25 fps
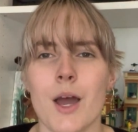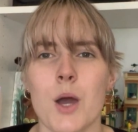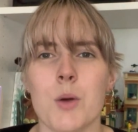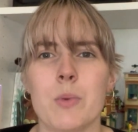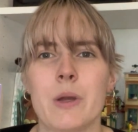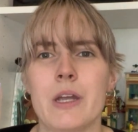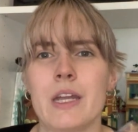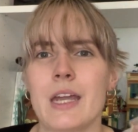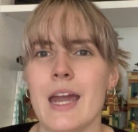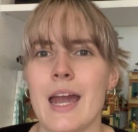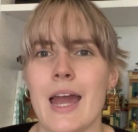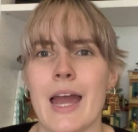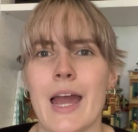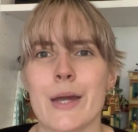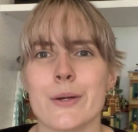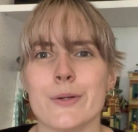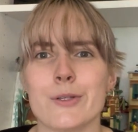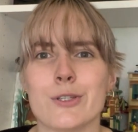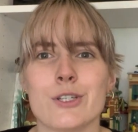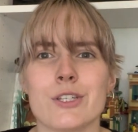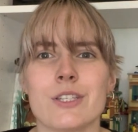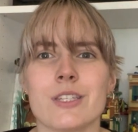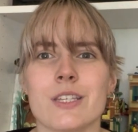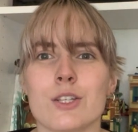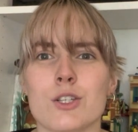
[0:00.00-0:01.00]
But yeah, it was
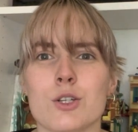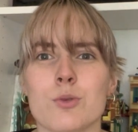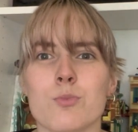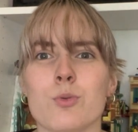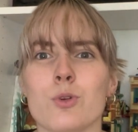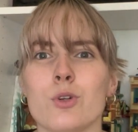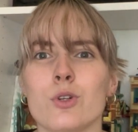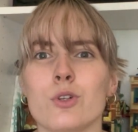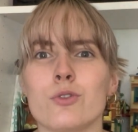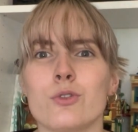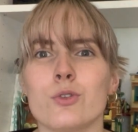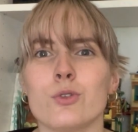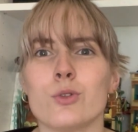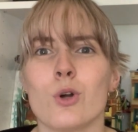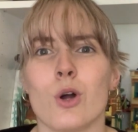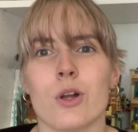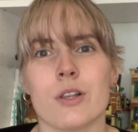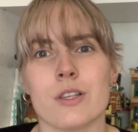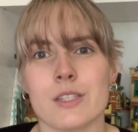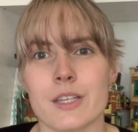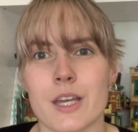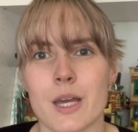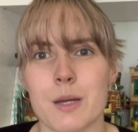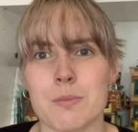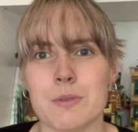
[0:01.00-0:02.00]
just such a beautiful
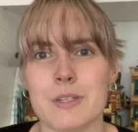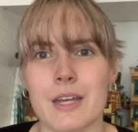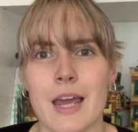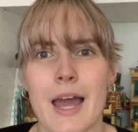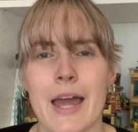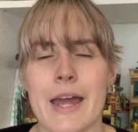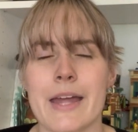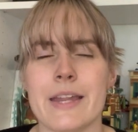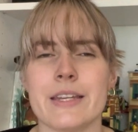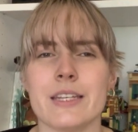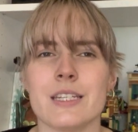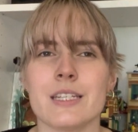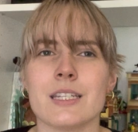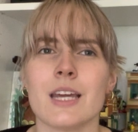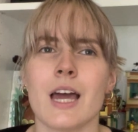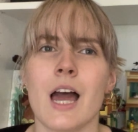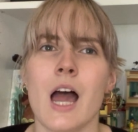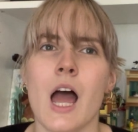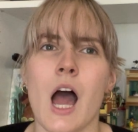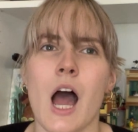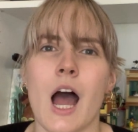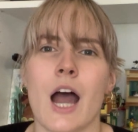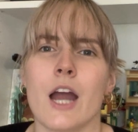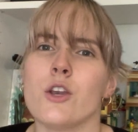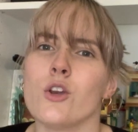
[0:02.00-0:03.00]
concept. And
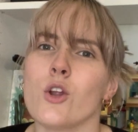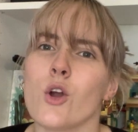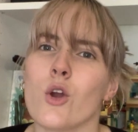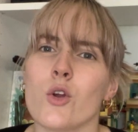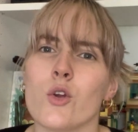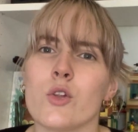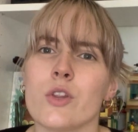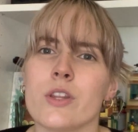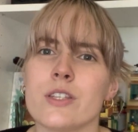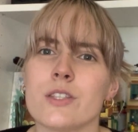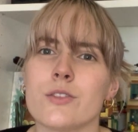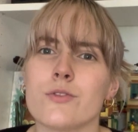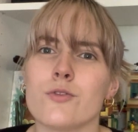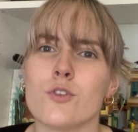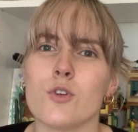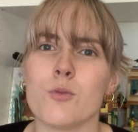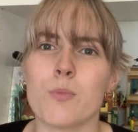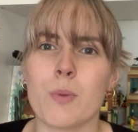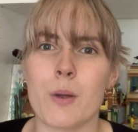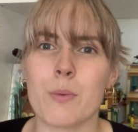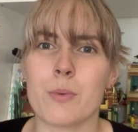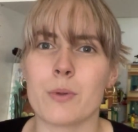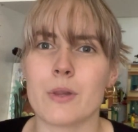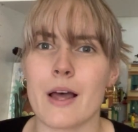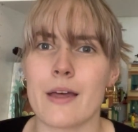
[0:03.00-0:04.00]
I know there's a few
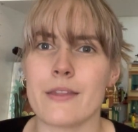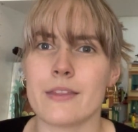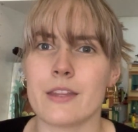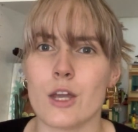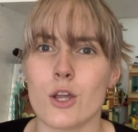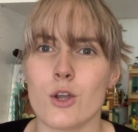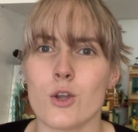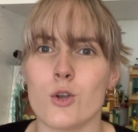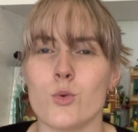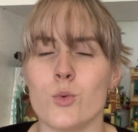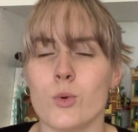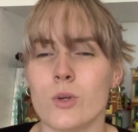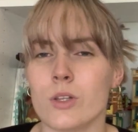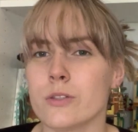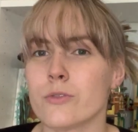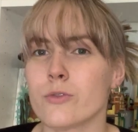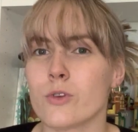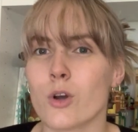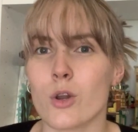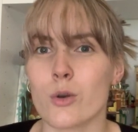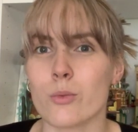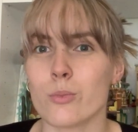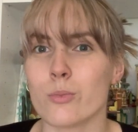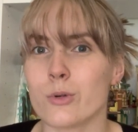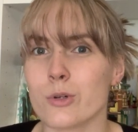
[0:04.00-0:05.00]
people out there who will have
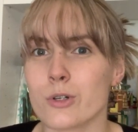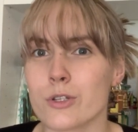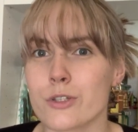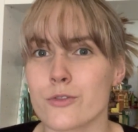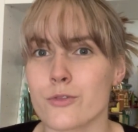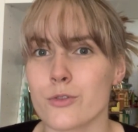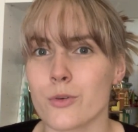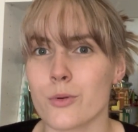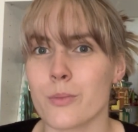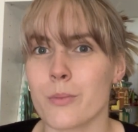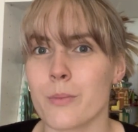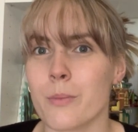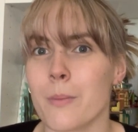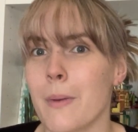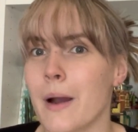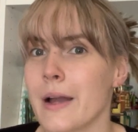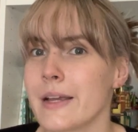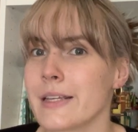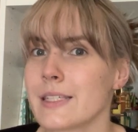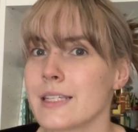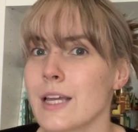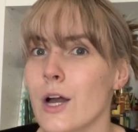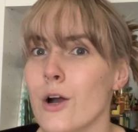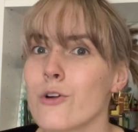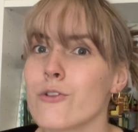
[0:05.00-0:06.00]
gotten books from
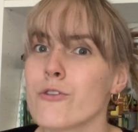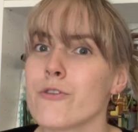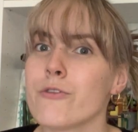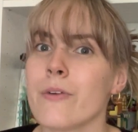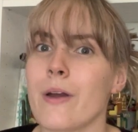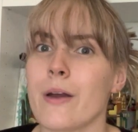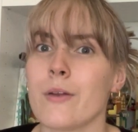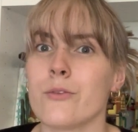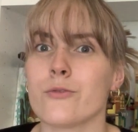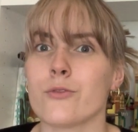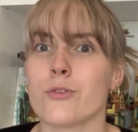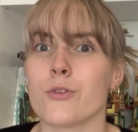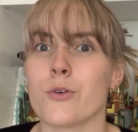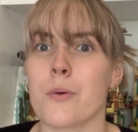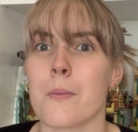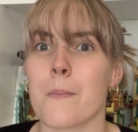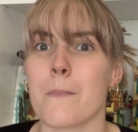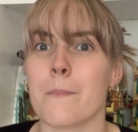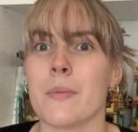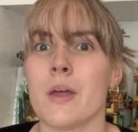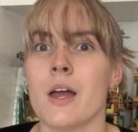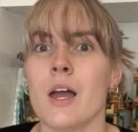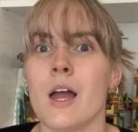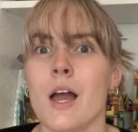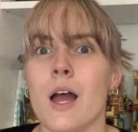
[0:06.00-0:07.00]
myself and
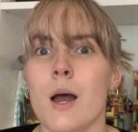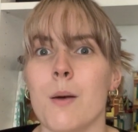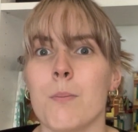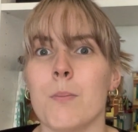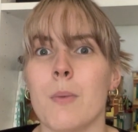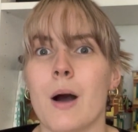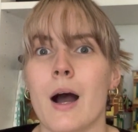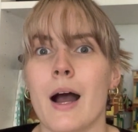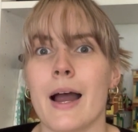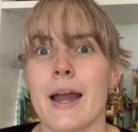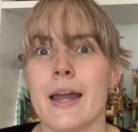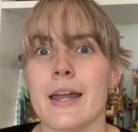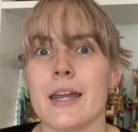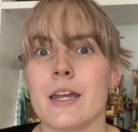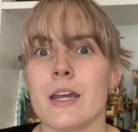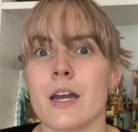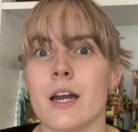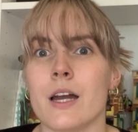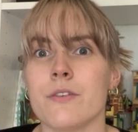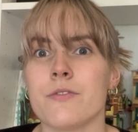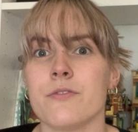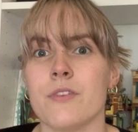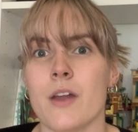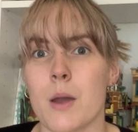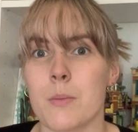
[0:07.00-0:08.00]
from my
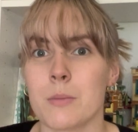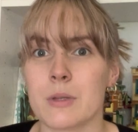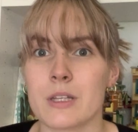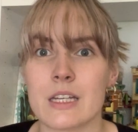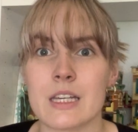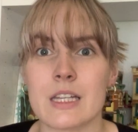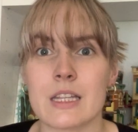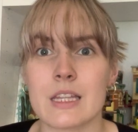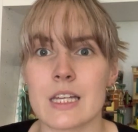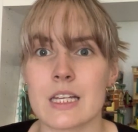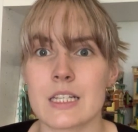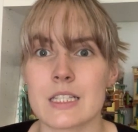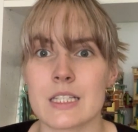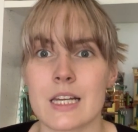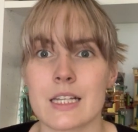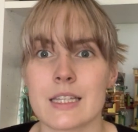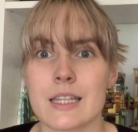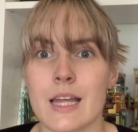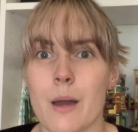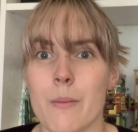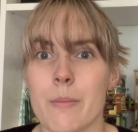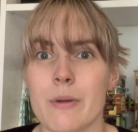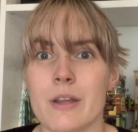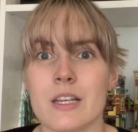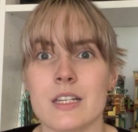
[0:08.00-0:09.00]
family and things like
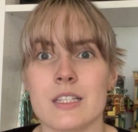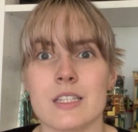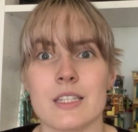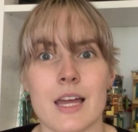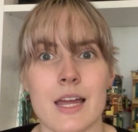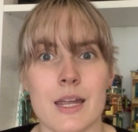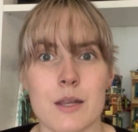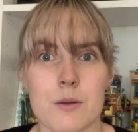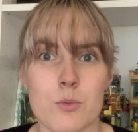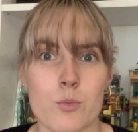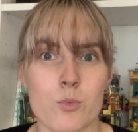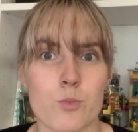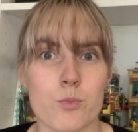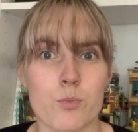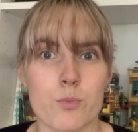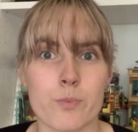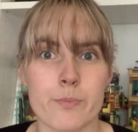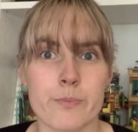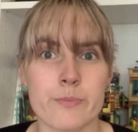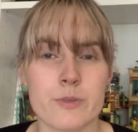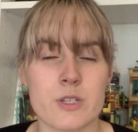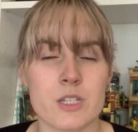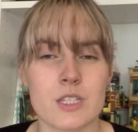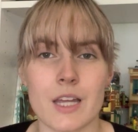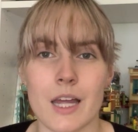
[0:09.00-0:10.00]
that because they
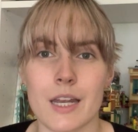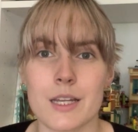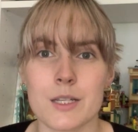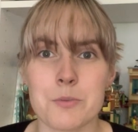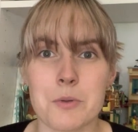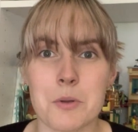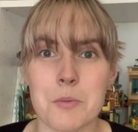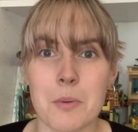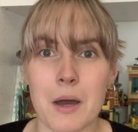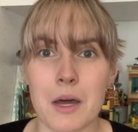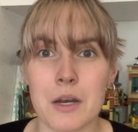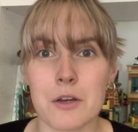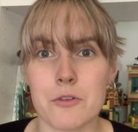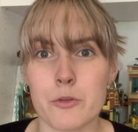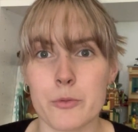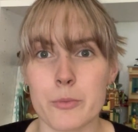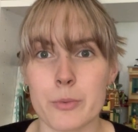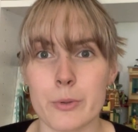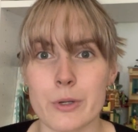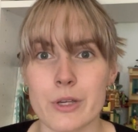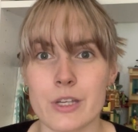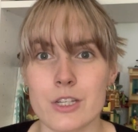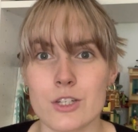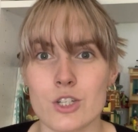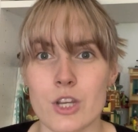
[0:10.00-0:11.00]
decided to be part of the
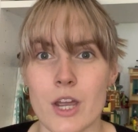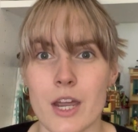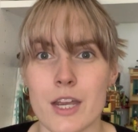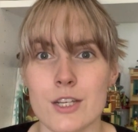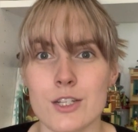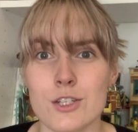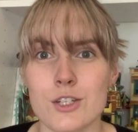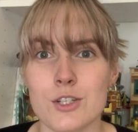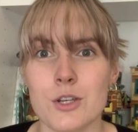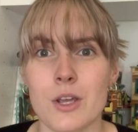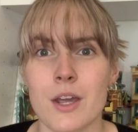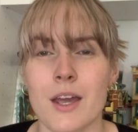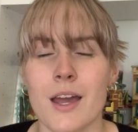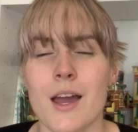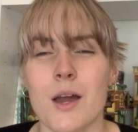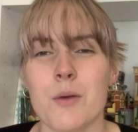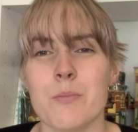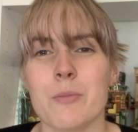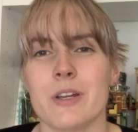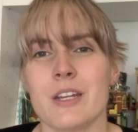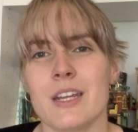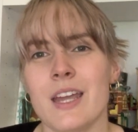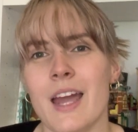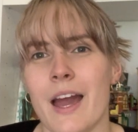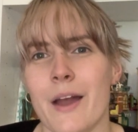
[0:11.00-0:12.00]
book exchange.
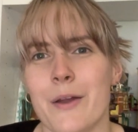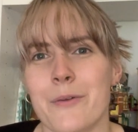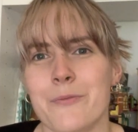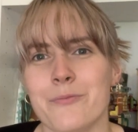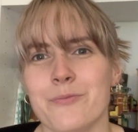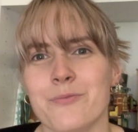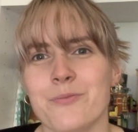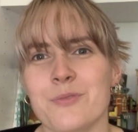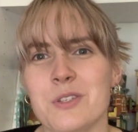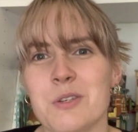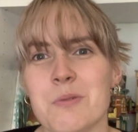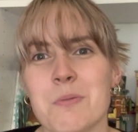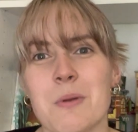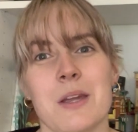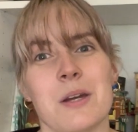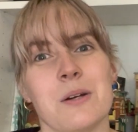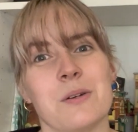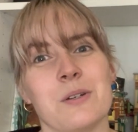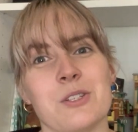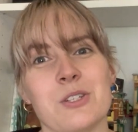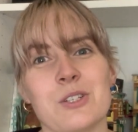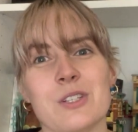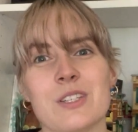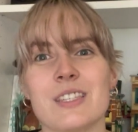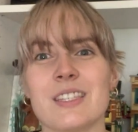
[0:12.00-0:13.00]
But yeah, to me it
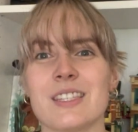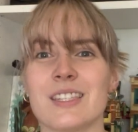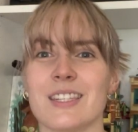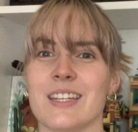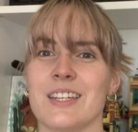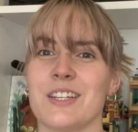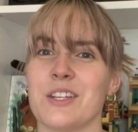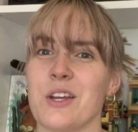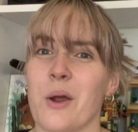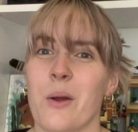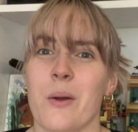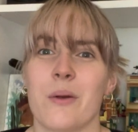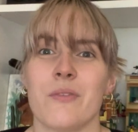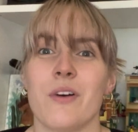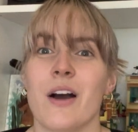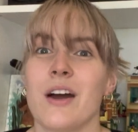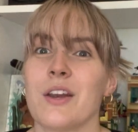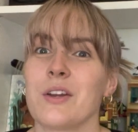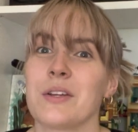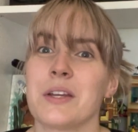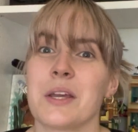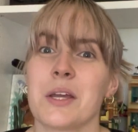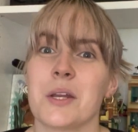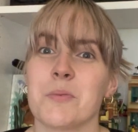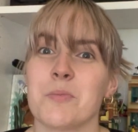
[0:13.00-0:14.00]
was just, if I
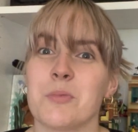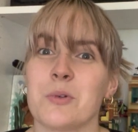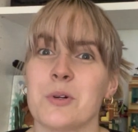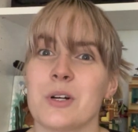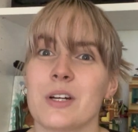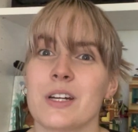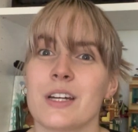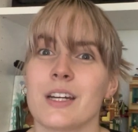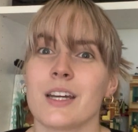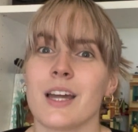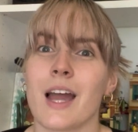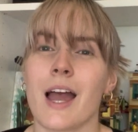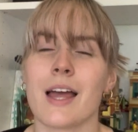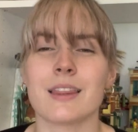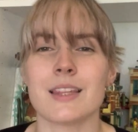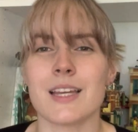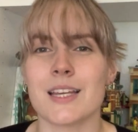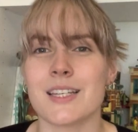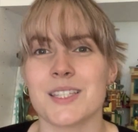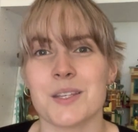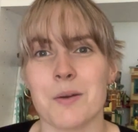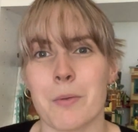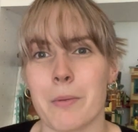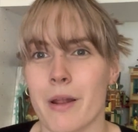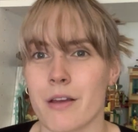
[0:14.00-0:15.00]
don't get a book, at
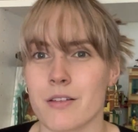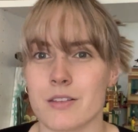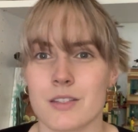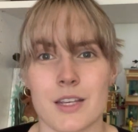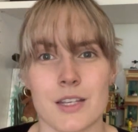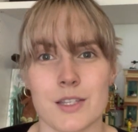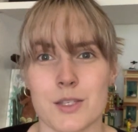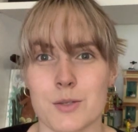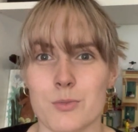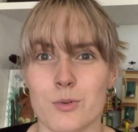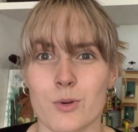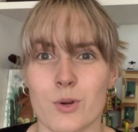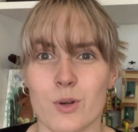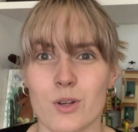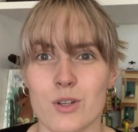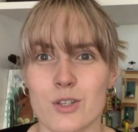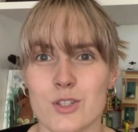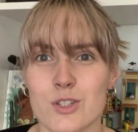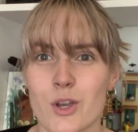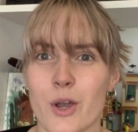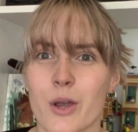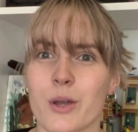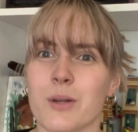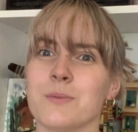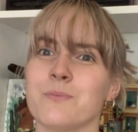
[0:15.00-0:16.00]
least someone else gets a book.
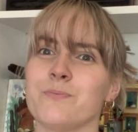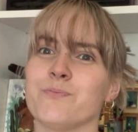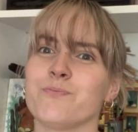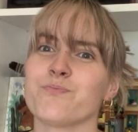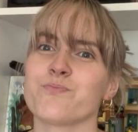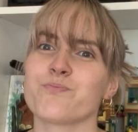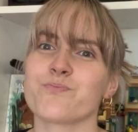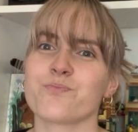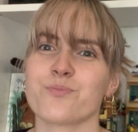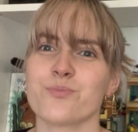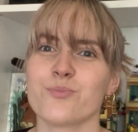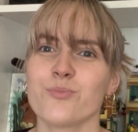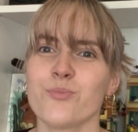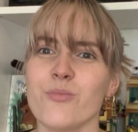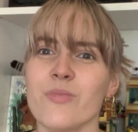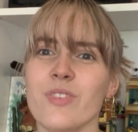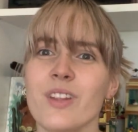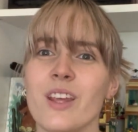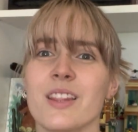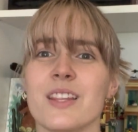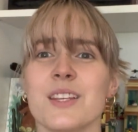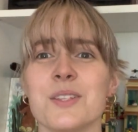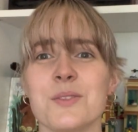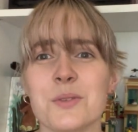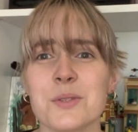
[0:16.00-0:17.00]
So
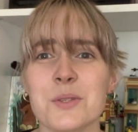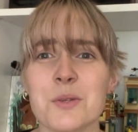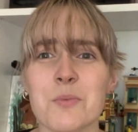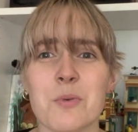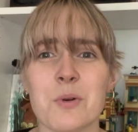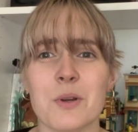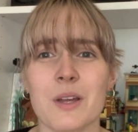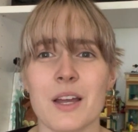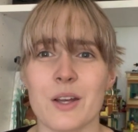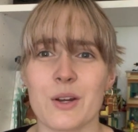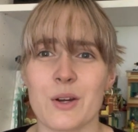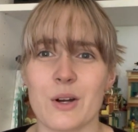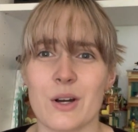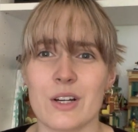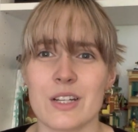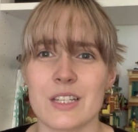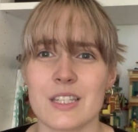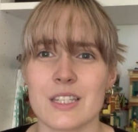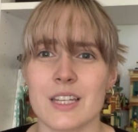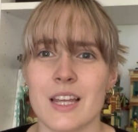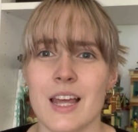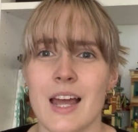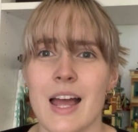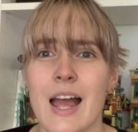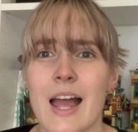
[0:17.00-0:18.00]
this was the book I got.
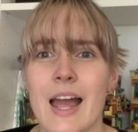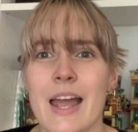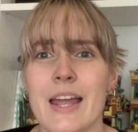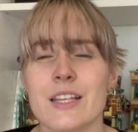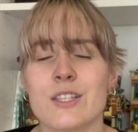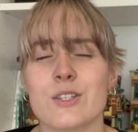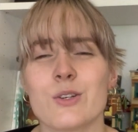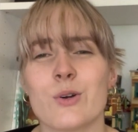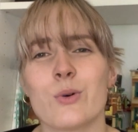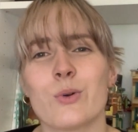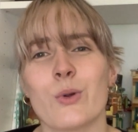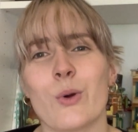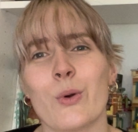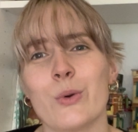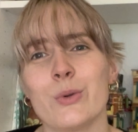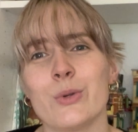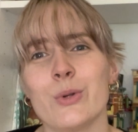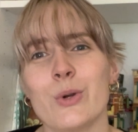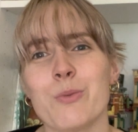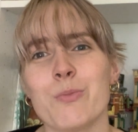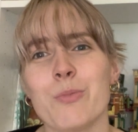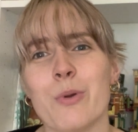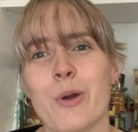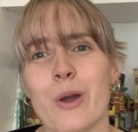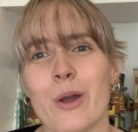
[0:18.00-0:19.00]
It's called All
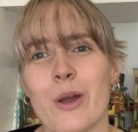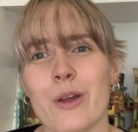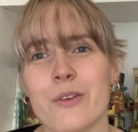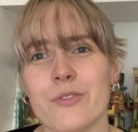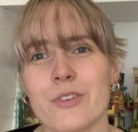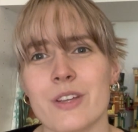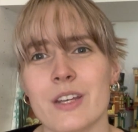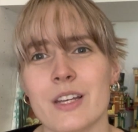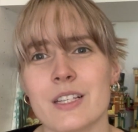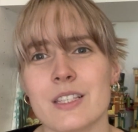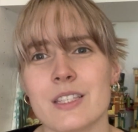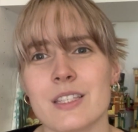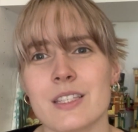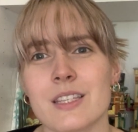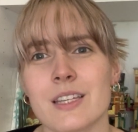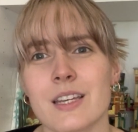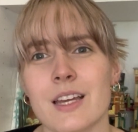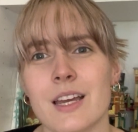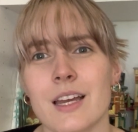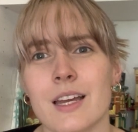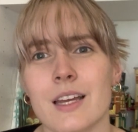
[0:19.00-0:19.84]
Your Perfects.